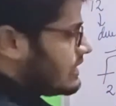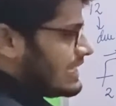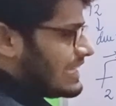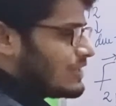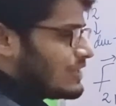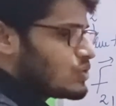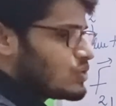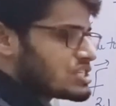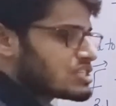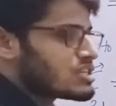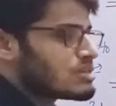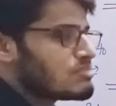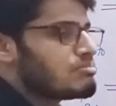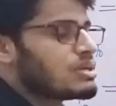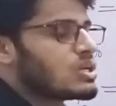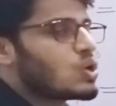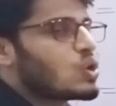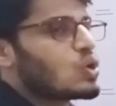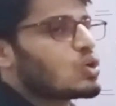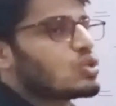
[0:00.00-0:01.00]
equation
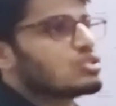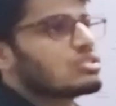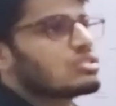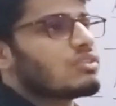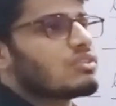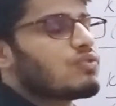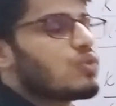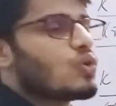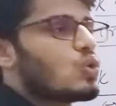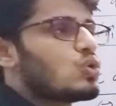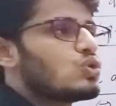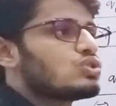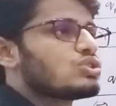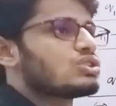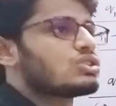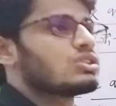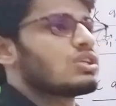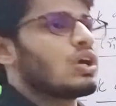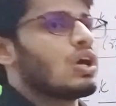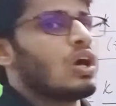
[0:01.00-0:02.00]
because the
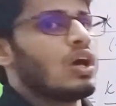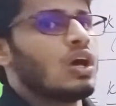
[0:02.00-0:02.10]
force,